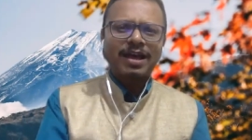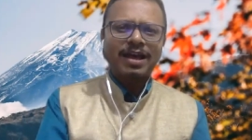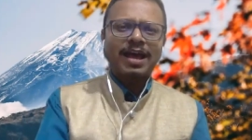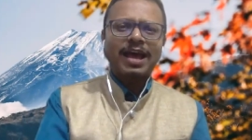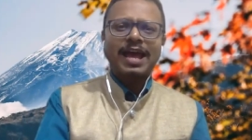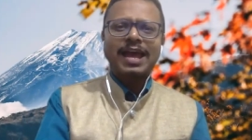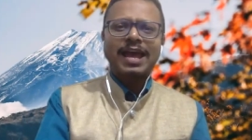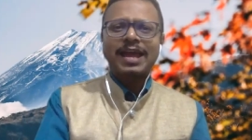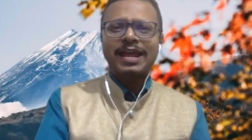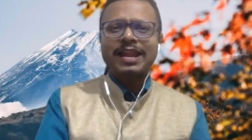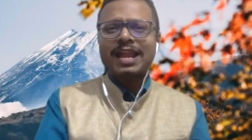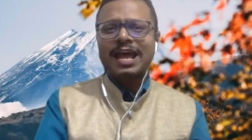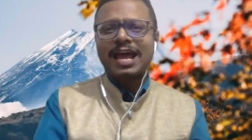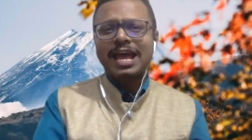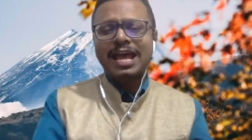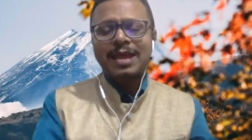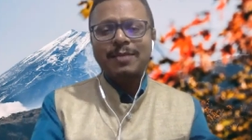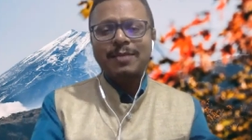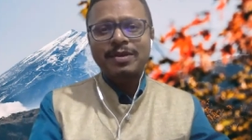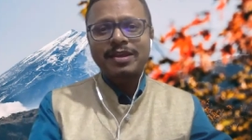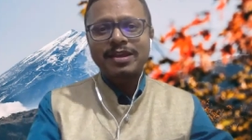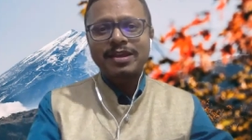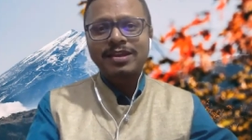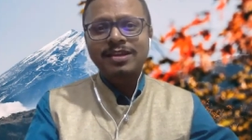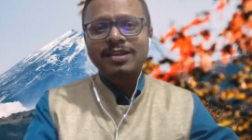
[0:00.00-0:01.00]
And I
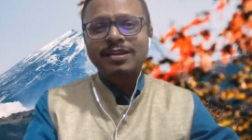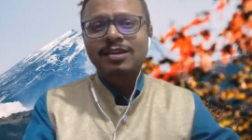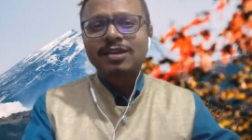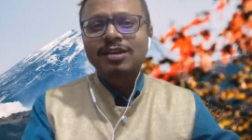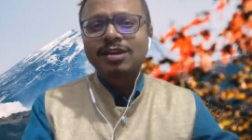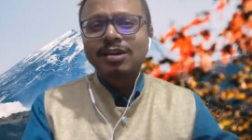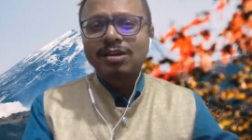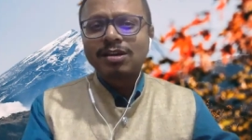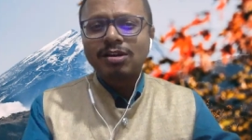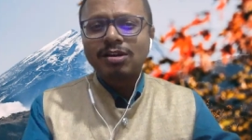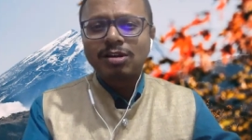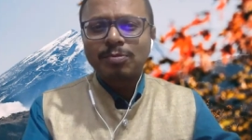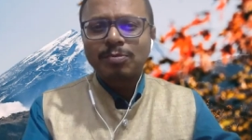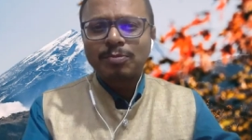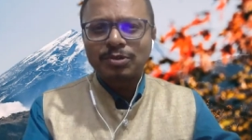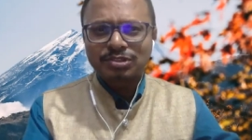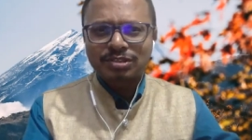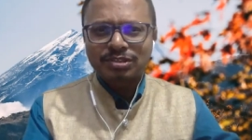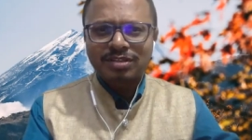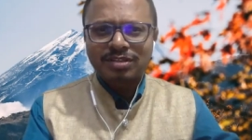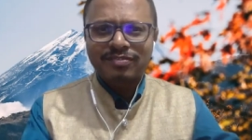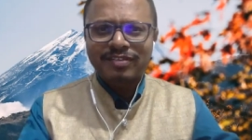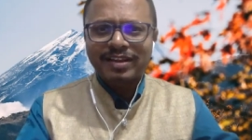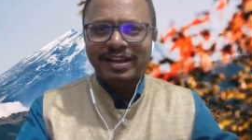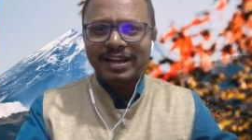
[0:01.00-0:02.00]
am a
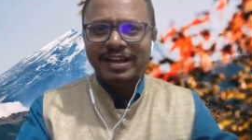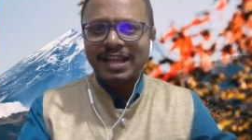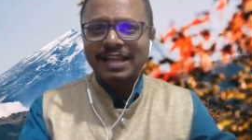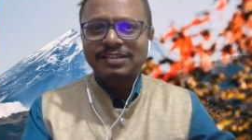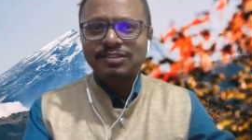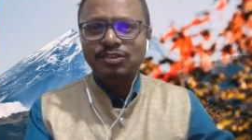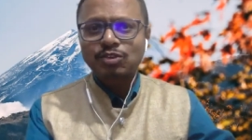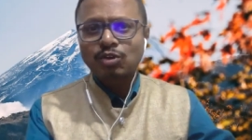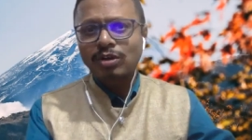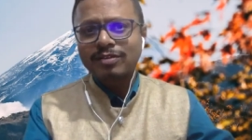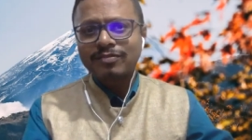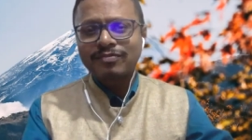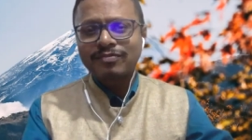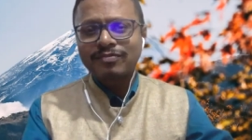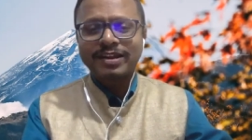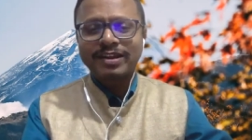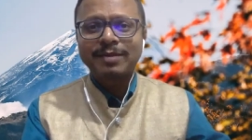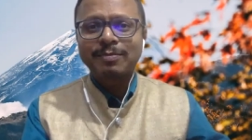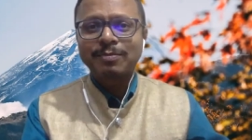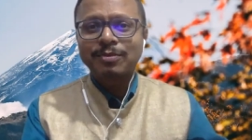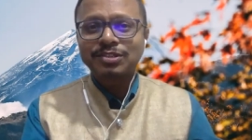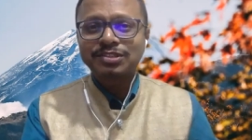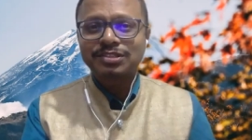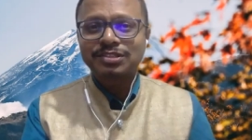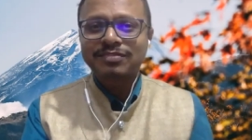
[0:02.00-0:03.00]
personal finance qualified
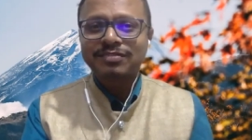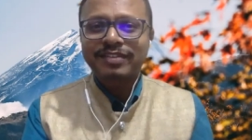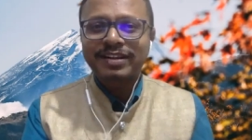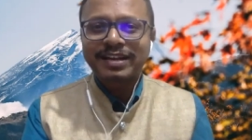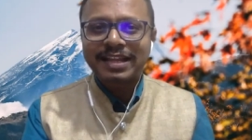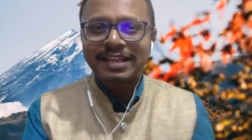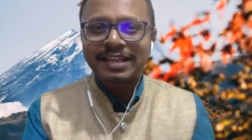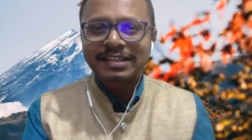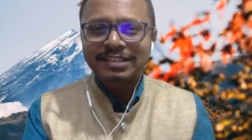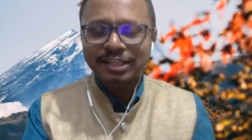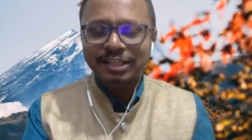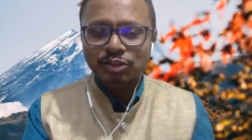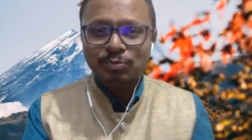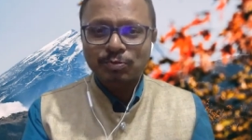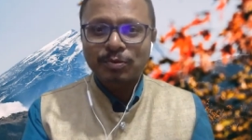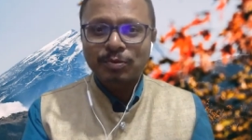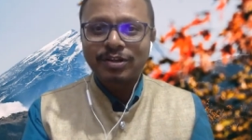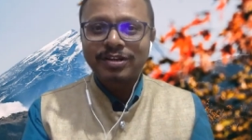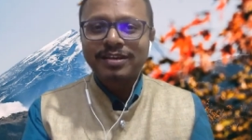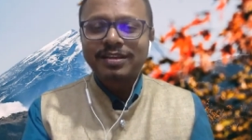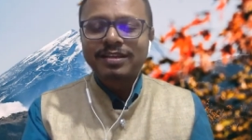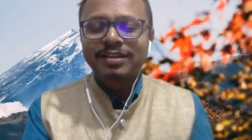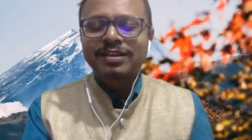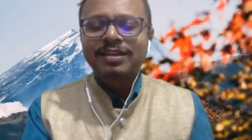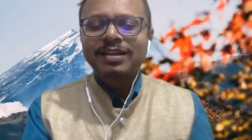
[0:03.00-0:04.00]
personal finance
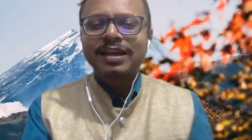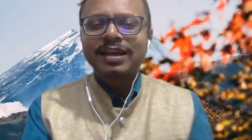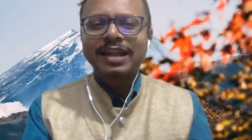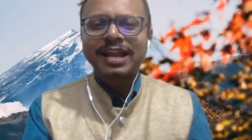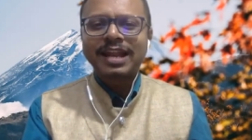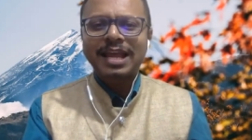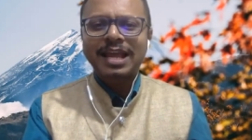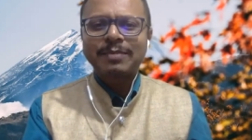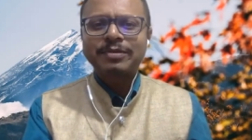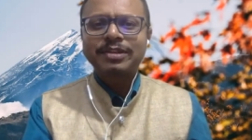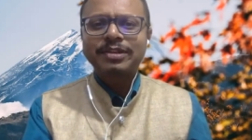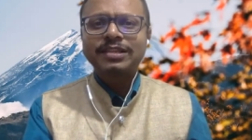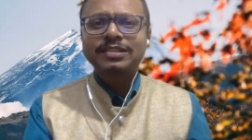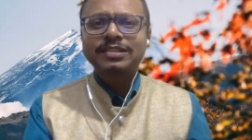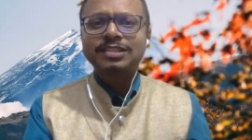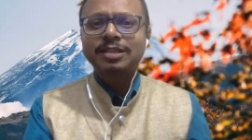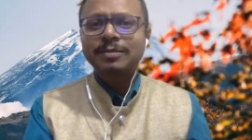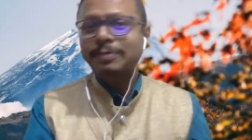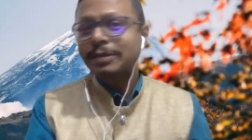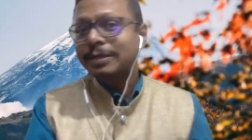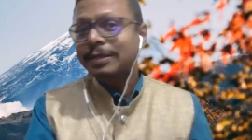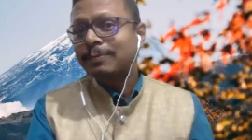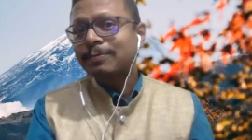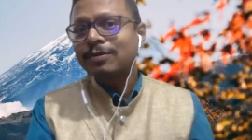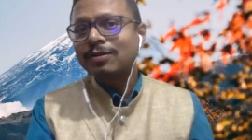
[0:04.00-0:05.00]
expert, and I am teaching
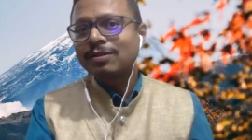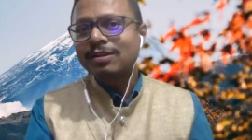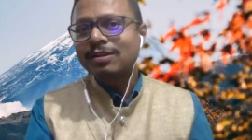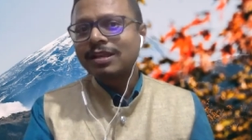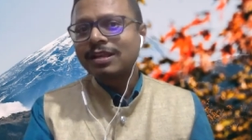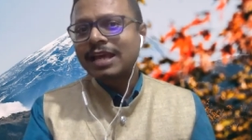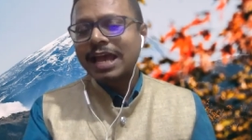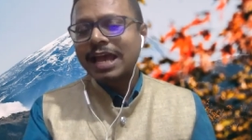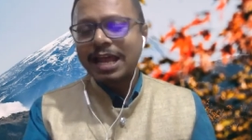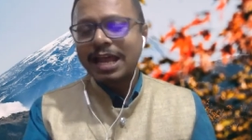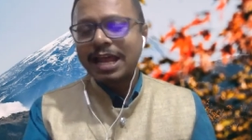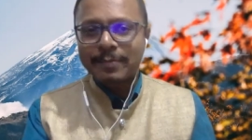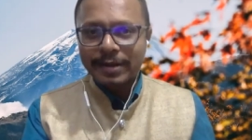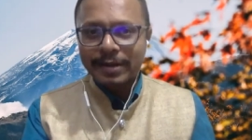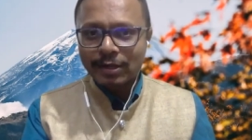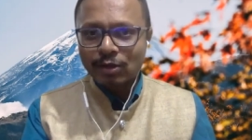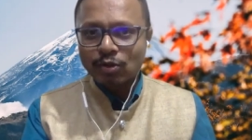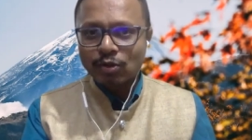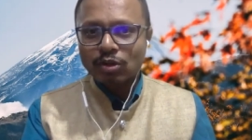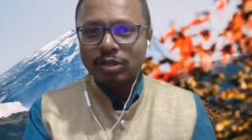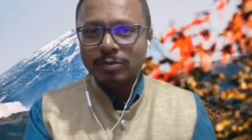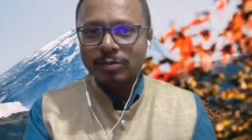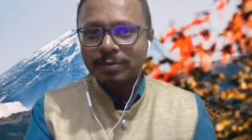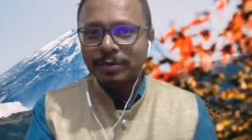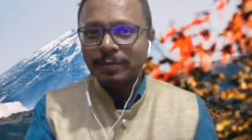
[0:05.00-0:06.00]
people and
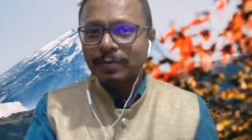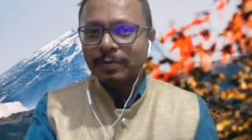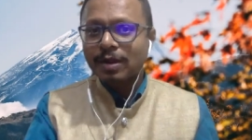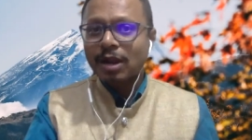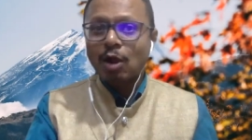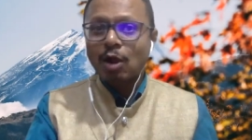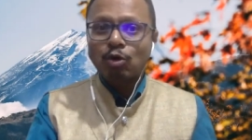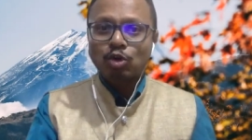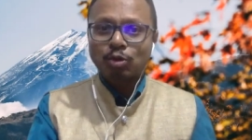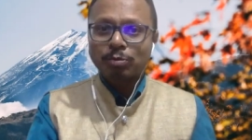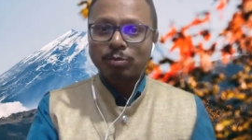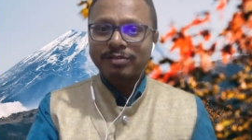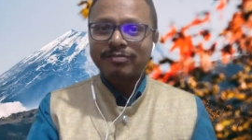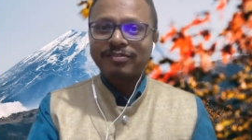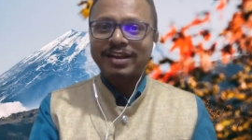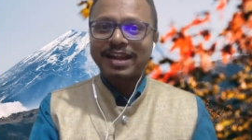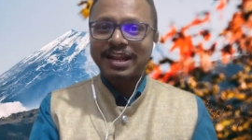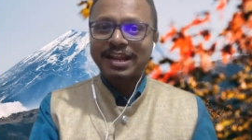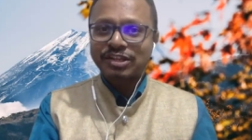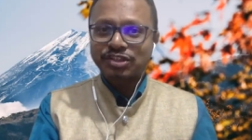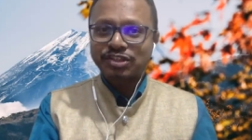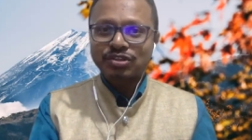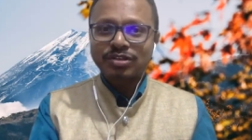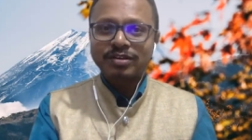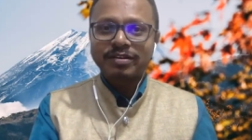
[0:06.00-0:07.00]
mentoring people how to be
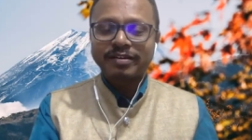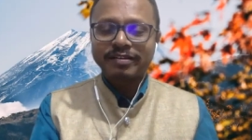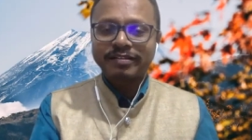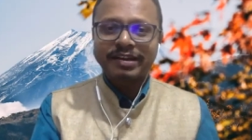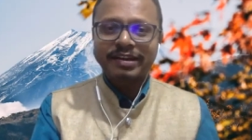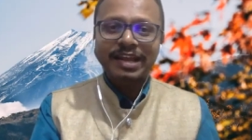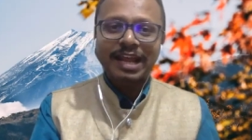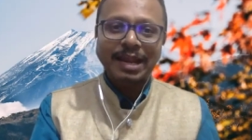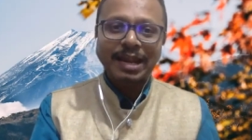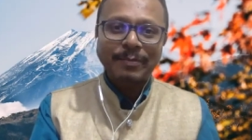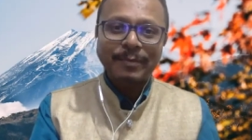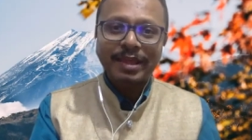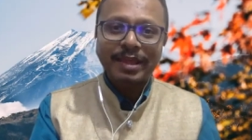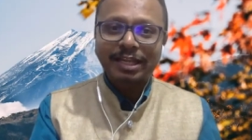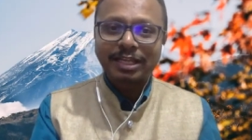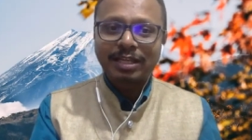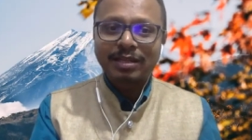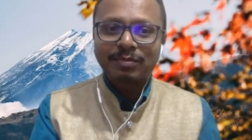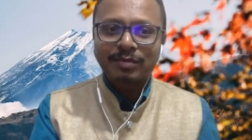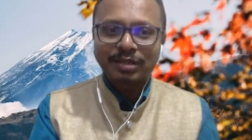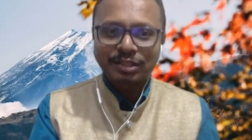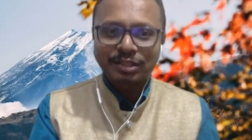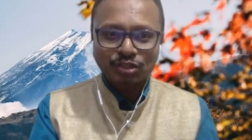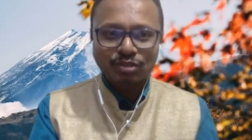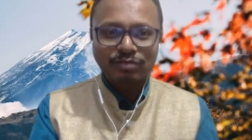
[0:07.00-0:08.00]
financial literate and make
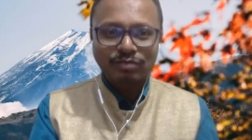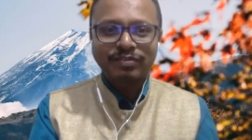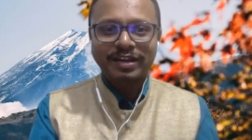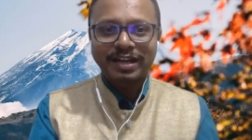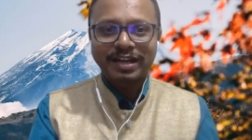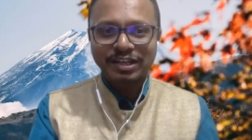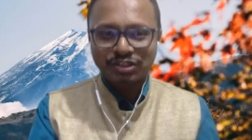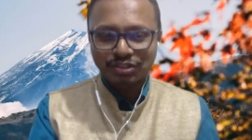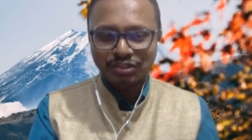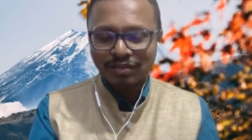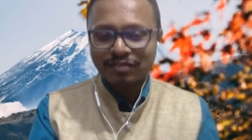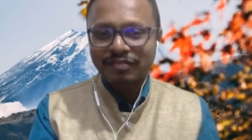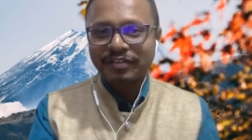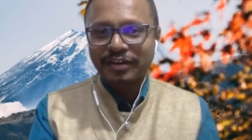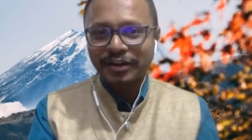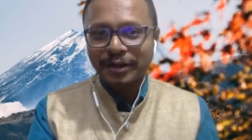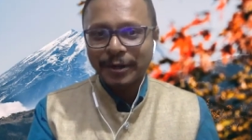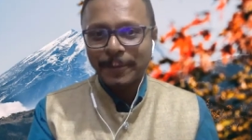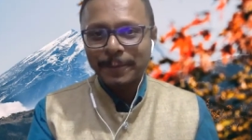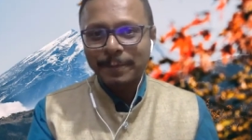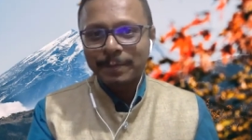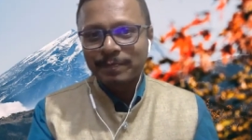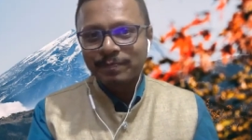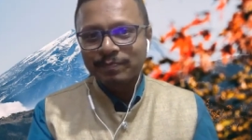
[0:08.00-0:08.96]
them achieve financial freedom.